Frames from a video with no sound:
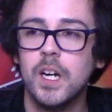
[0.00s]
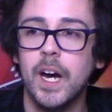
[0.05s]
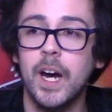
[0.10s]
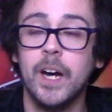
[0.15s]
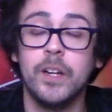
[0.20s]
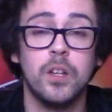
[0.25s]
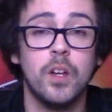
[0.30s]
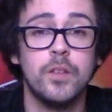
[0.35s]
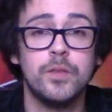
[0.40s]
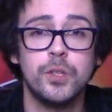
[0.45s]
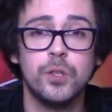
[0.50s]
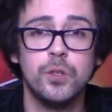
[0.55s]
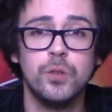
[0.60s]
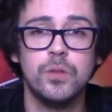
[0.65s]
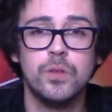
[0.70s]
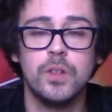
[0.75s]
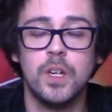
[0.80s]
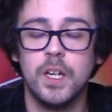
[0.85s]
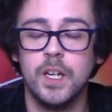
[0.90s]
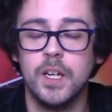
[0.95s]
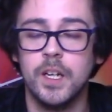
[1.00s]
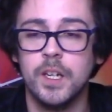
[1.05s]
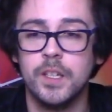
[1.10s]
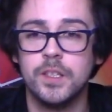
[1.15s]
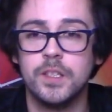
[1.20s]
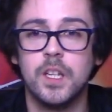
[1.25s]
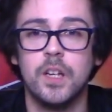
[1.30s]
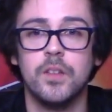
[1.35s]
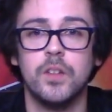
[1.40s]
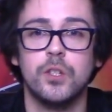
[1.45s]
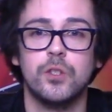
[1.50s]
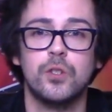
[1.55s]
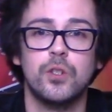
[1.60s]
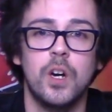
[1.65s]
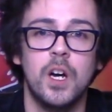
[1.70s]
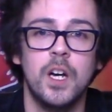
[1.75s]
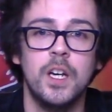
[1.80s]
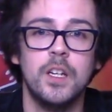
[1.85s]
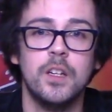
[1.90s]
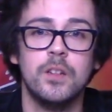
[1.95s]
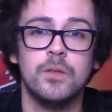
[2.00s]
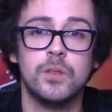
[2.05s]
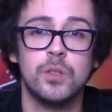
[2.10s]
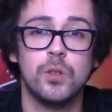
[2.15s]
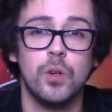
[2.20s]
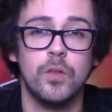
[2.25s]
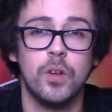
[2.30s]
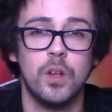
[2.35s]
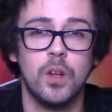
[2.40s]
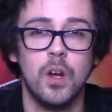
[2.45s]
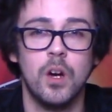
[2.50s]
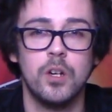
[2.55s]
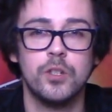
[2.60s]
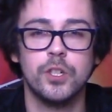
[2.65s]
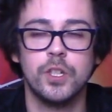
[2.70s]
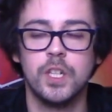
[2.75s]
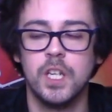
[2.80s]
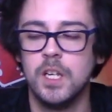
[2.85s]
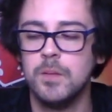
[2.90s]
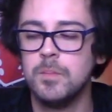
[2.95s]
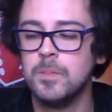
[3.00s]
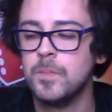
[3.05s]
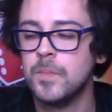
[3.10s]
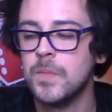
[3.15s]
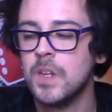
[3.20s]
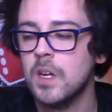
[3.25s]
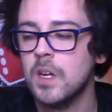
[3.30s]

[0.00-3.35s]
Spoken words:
I'd love to give it a try in sort of a larger game.